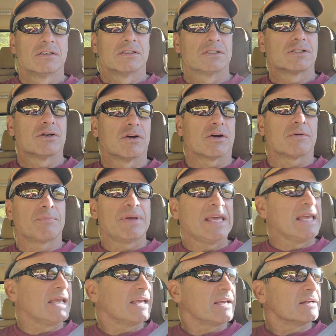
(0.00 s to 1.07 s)
Cirque
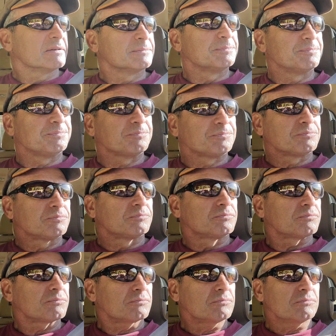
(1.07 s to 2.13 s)
Peak.
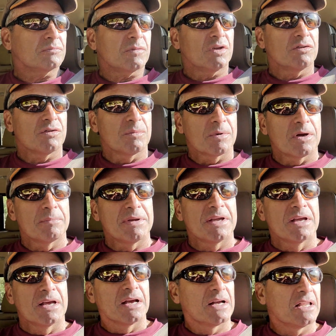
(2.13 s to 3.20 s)
So I'm going to be
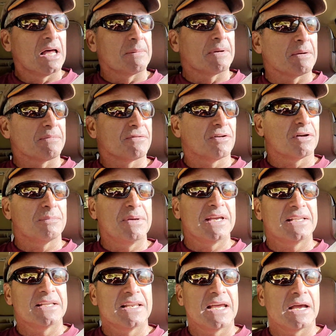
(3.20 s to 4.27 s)
climbing up Cirque
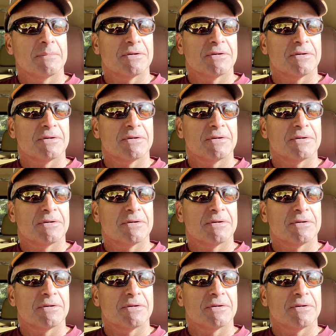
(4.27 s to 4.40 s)
Peak today.